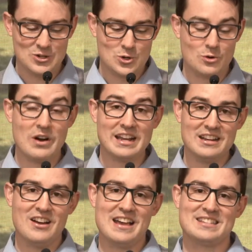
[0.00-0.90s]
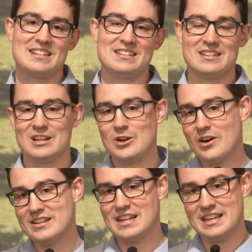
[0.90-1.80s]
should recognize this, that
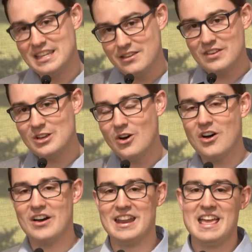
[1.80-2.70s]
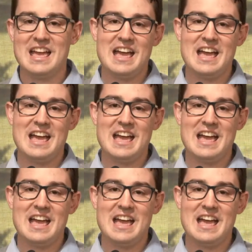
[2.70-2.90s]
God is a giving God,